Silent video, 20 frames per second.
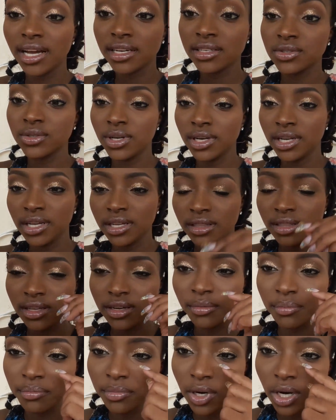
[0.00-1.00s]
Actually,
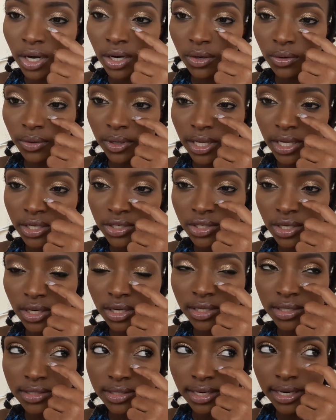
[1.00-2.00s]
their ball
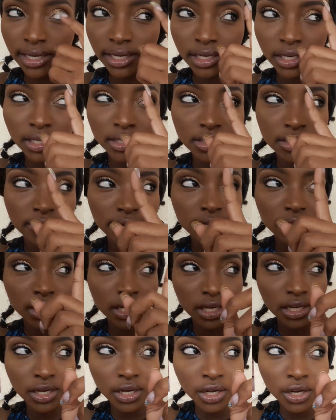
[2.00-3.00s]
location is like
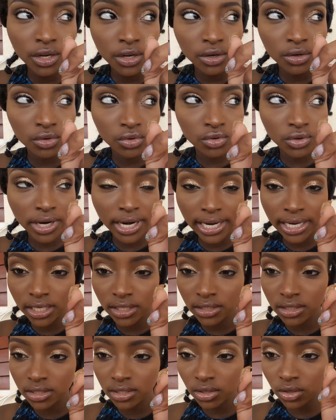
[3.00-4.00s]
literally
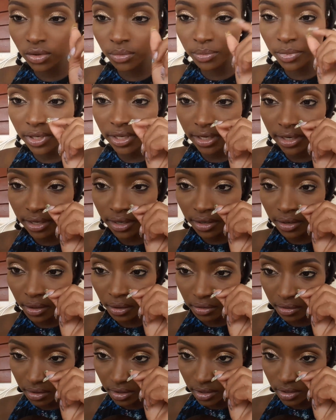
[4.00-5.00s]
right up
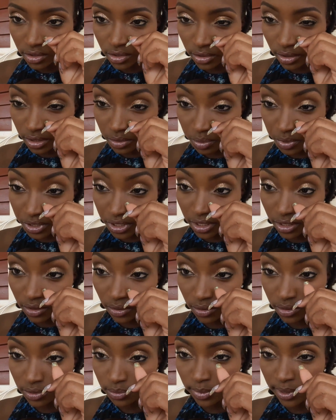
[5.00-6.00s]
there, so it's pretty
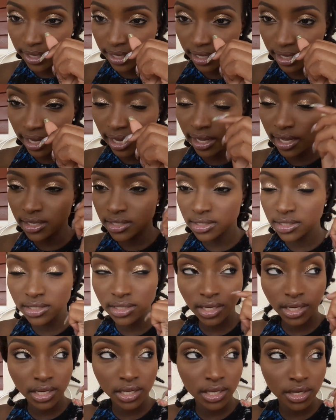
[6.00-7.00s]
close by. I can
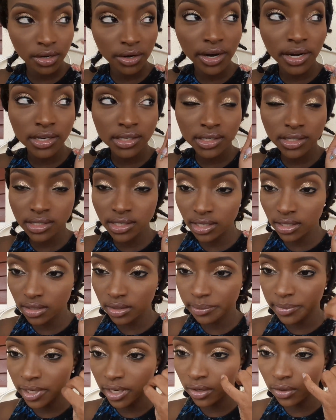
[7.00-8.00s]
stay here and see
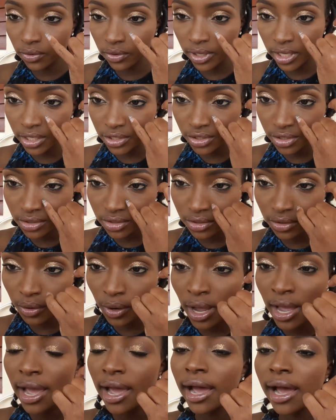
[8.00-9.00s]
the ball location.
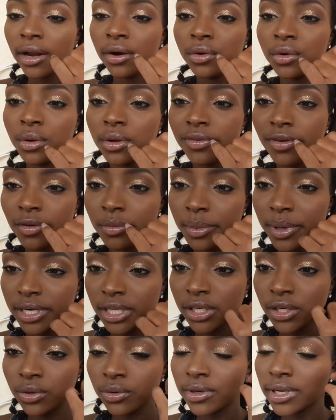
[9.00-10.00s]
So I don't know if
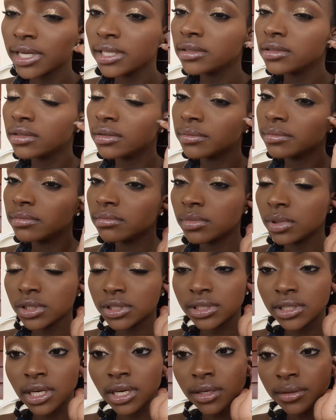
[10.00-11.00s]
everybody knew that,
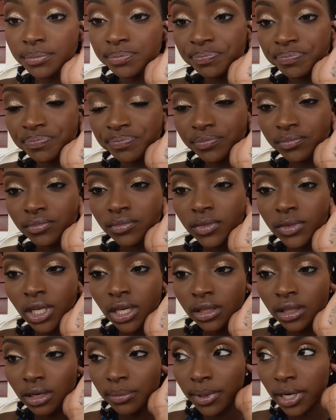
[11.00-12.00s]
but
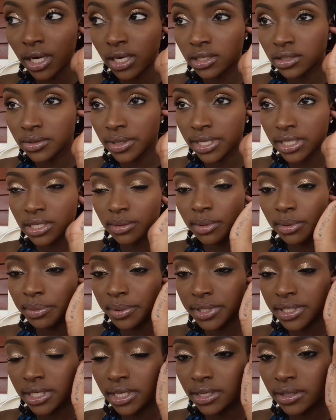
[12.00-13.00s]
their ball is going to be
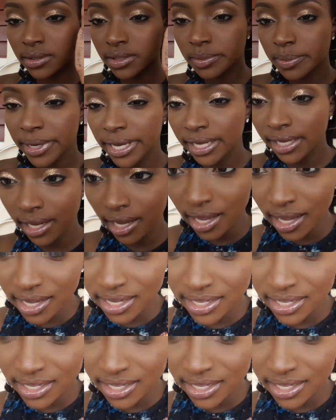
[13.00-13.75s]
pretty close by.